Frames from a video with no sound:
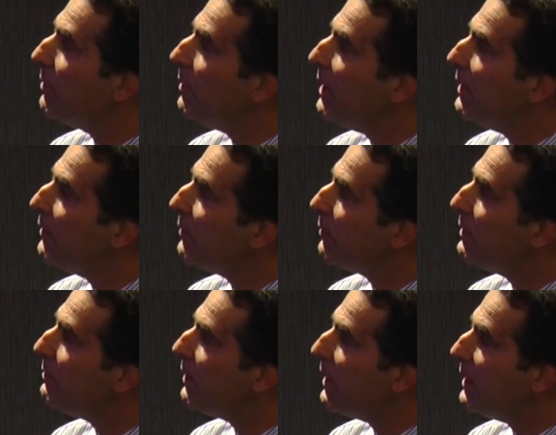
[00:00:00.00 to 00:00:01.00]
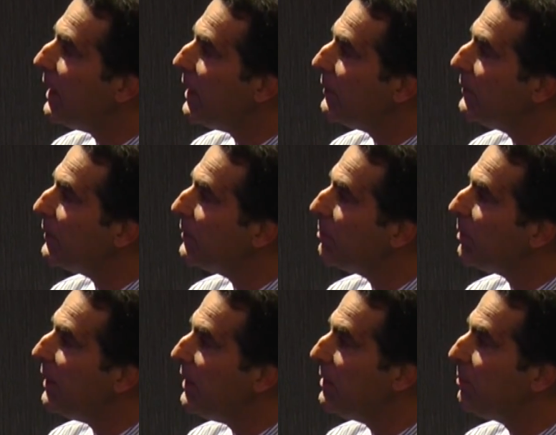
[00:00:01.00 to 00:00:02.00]
from N3 fatty acids
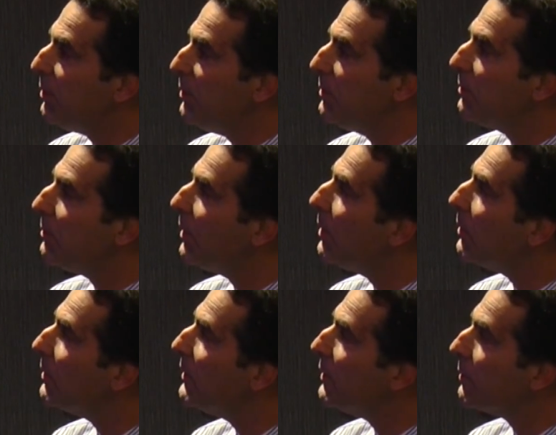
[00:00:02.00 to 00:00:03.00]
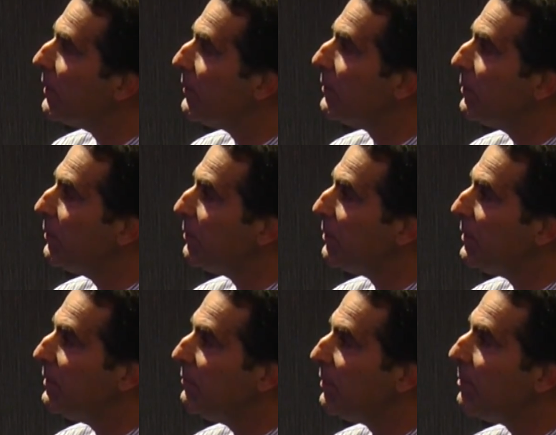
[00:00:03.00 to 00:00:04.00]
play an important role in the resolution of
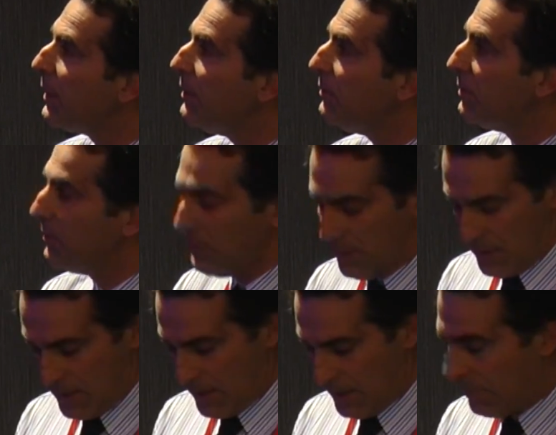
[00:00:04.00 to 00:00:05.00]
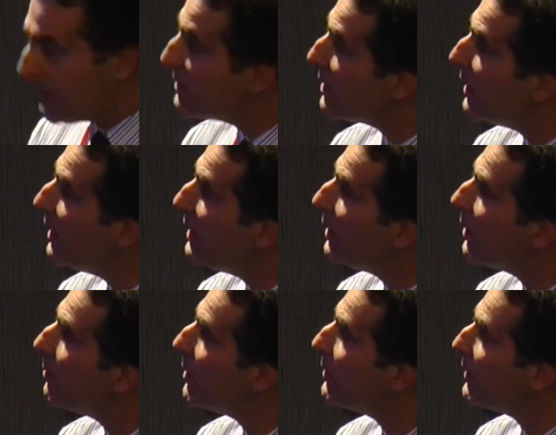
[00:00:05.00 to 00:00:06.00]
inflammation and maintaining
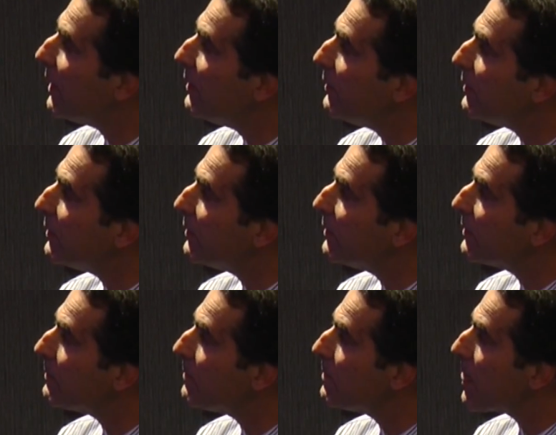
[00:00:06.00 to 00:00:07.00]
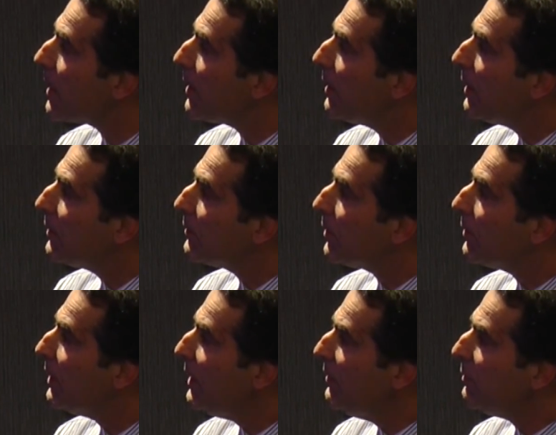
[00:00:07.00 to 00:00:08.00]
homeostasis. So
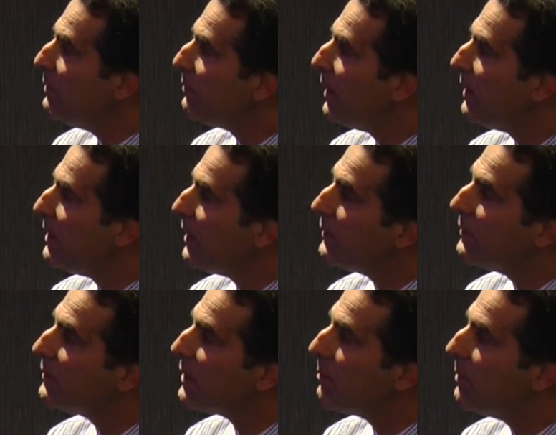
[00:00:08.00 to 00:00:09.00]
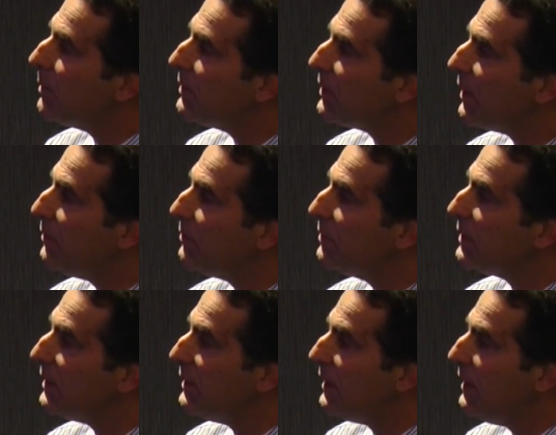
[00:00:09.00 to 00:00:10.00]
N3 fatty acid supplementation
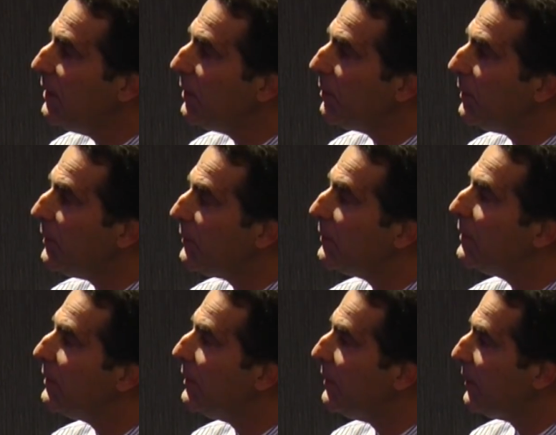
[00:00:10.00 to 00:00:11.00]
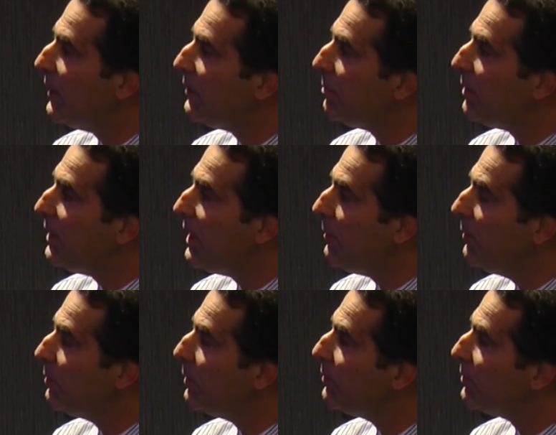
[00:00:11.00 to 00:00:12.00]
can increase these
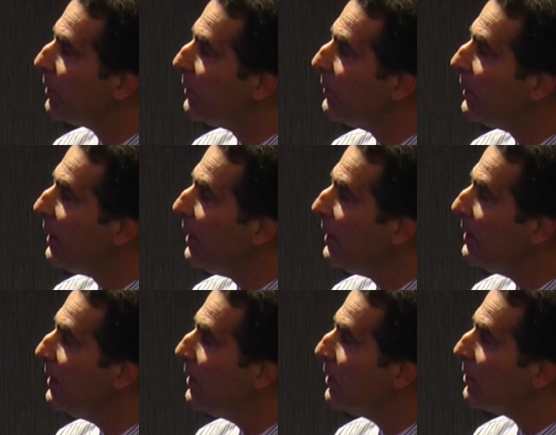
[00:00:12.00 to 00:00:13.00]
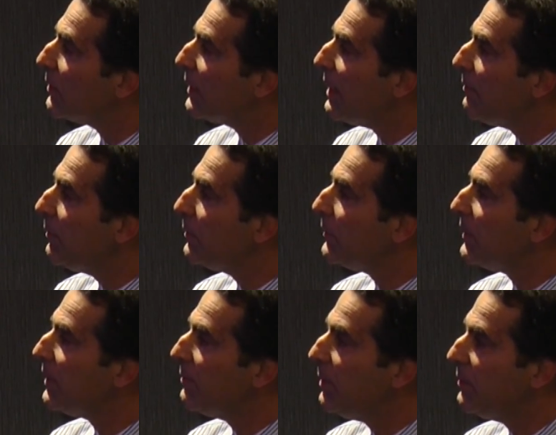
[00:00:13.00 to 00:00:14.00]
SPMs, we've shown that, to levels
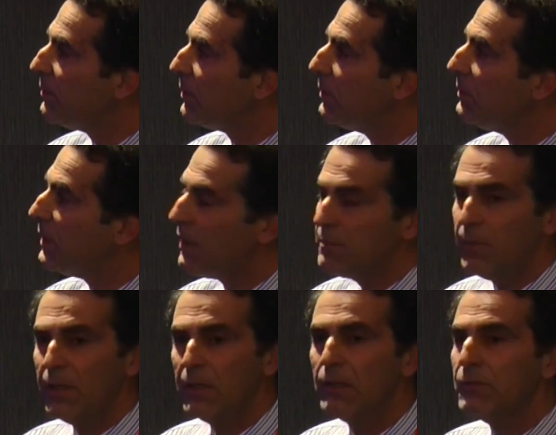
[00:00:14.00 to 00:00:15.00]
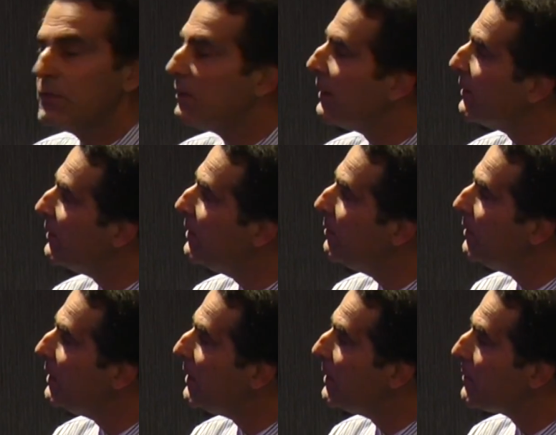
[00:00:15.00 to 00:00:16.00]
that have been shown to have biological
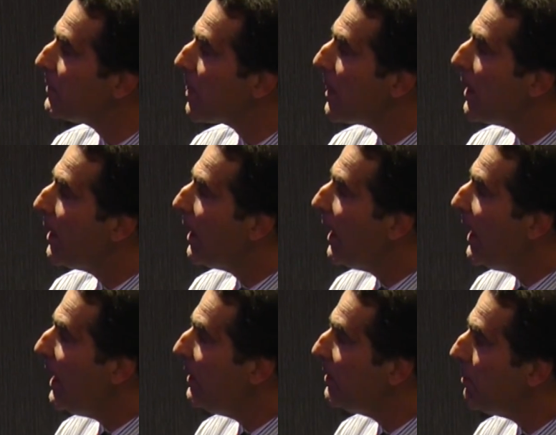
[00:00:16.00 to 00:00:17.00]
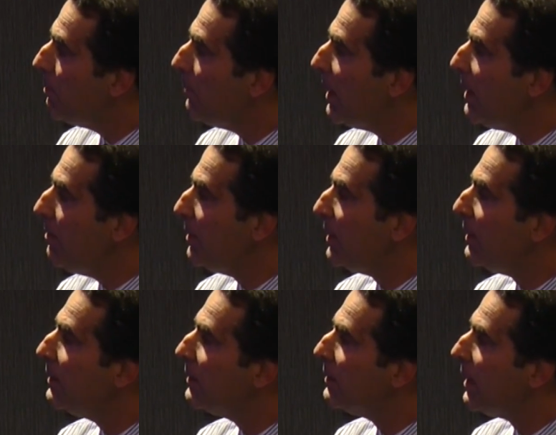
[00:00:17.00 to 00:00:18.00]
activity. And
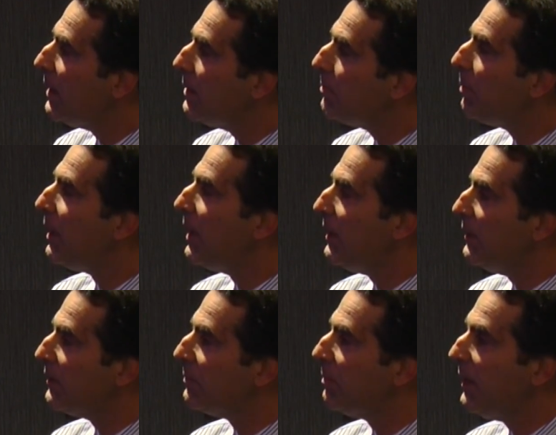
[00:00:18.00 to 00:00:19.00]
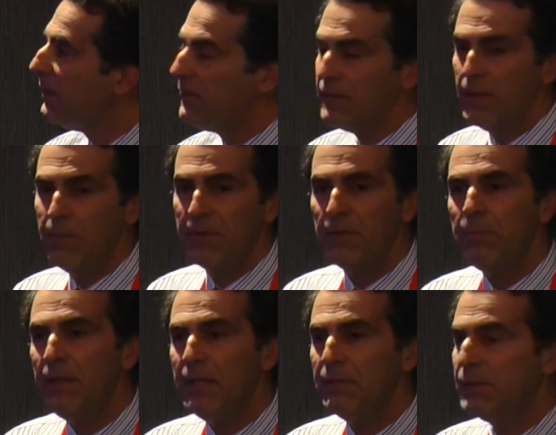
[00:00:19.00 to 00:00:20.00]
maybe they in part explain some of the
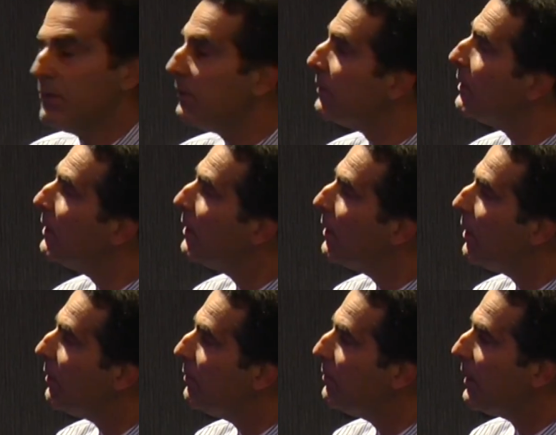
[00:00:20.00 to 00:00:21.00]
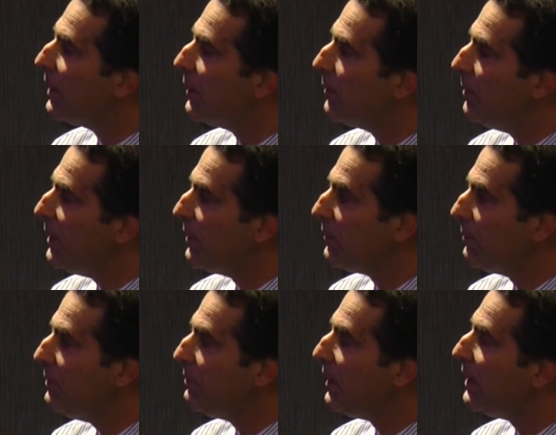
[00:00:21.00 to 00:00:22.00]
benefits of
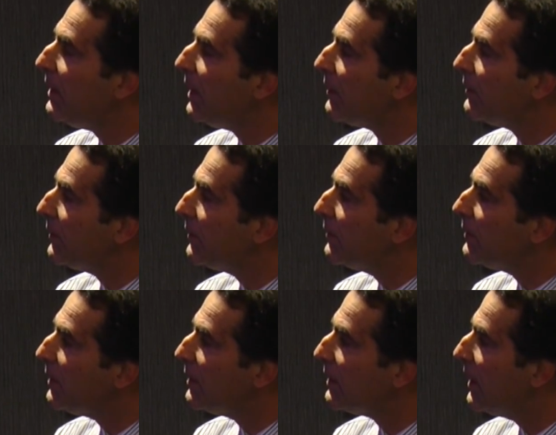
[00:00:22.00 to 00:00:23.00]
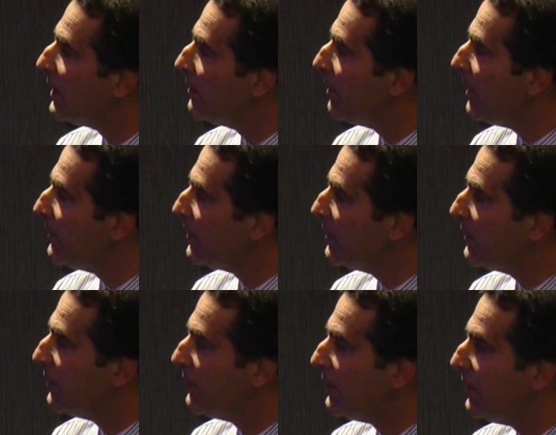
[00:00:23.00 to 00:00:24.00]
omega-3 fatty acids in cardiovascular
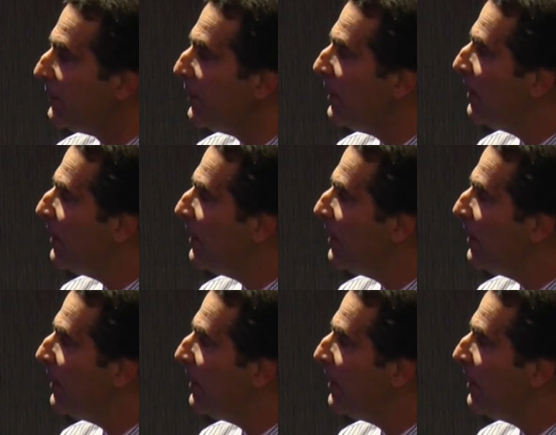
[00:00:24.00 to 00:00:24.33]
disease.